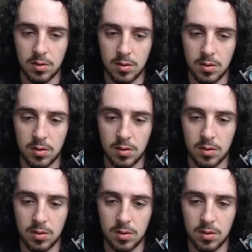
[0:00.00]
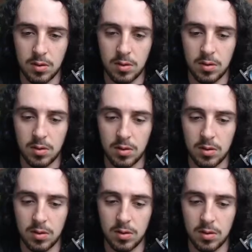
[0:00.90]

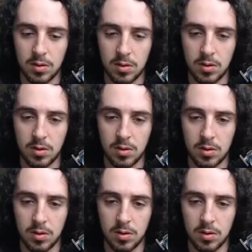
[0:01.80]
Nothing is said.